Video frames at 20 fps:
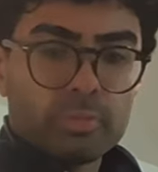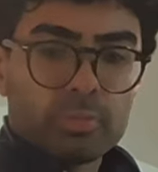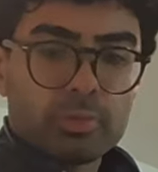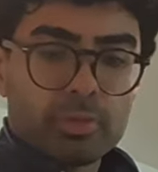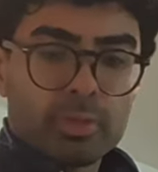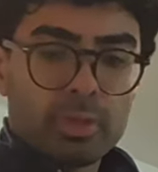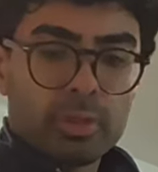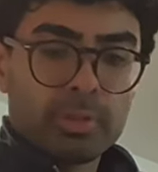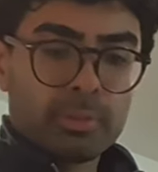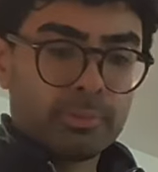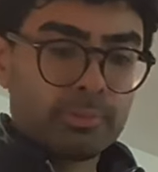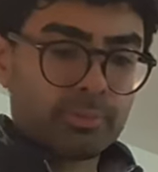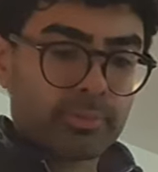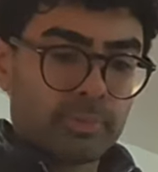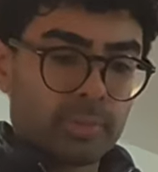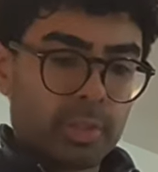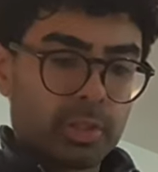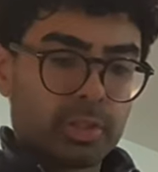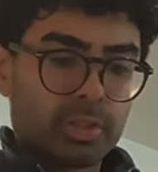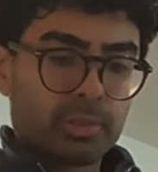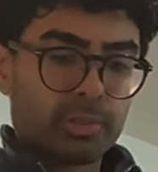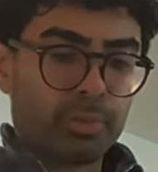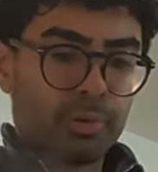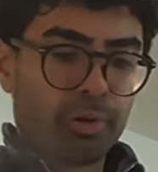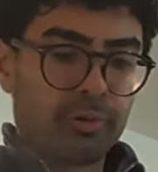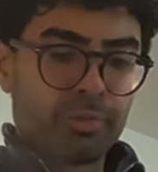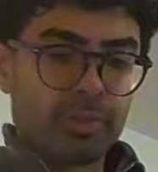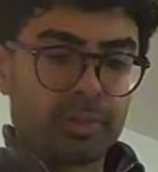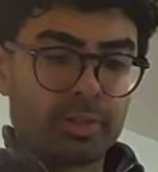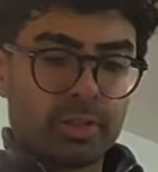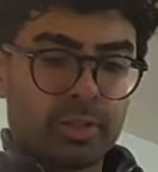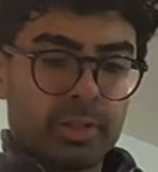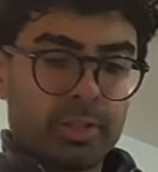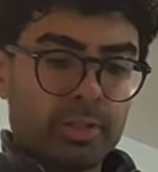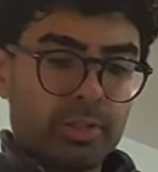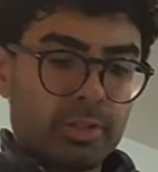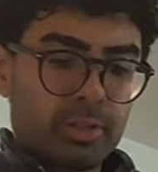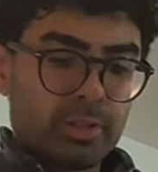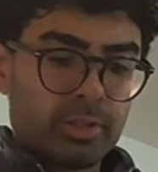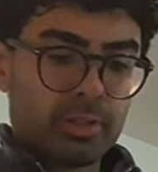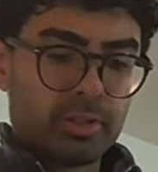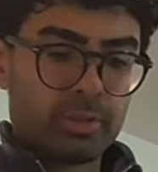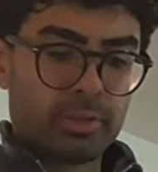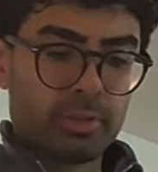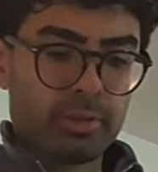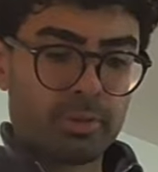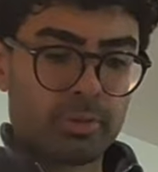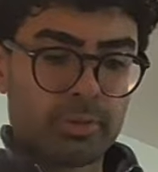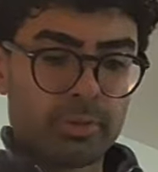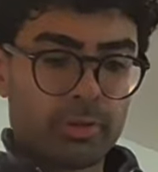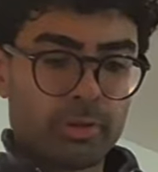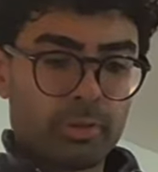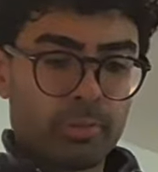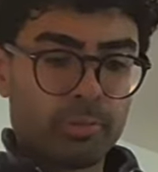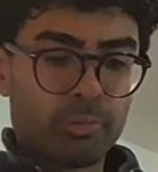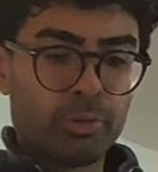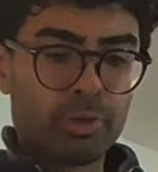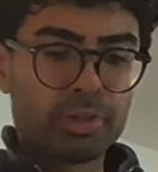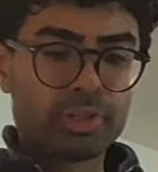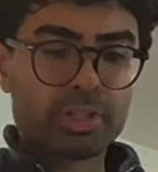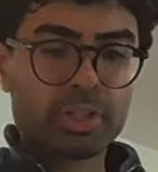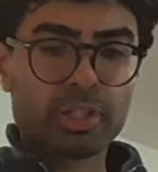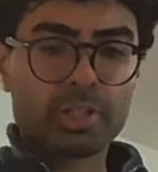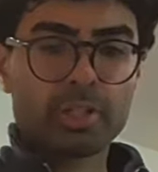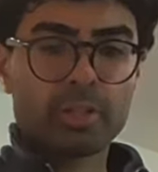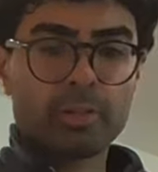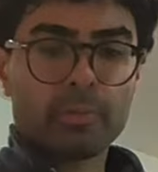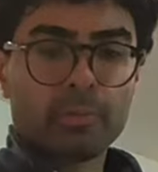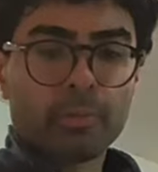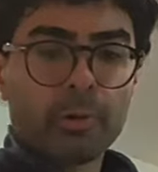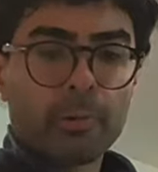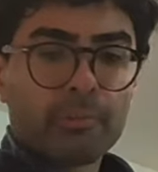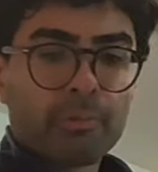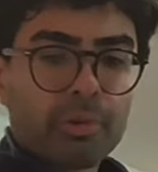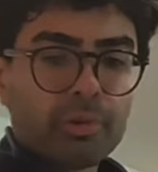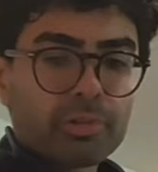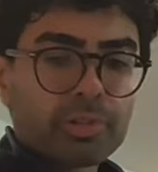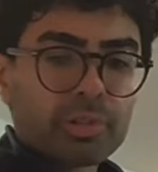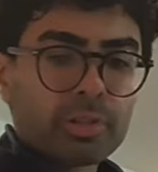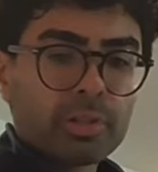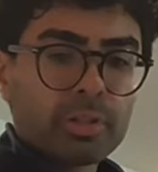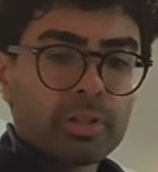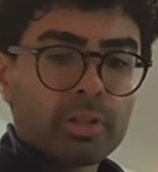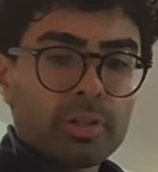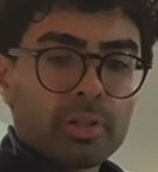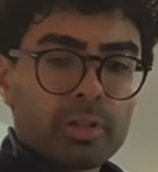Yep, this is perfect, guys. More chicken, more protein.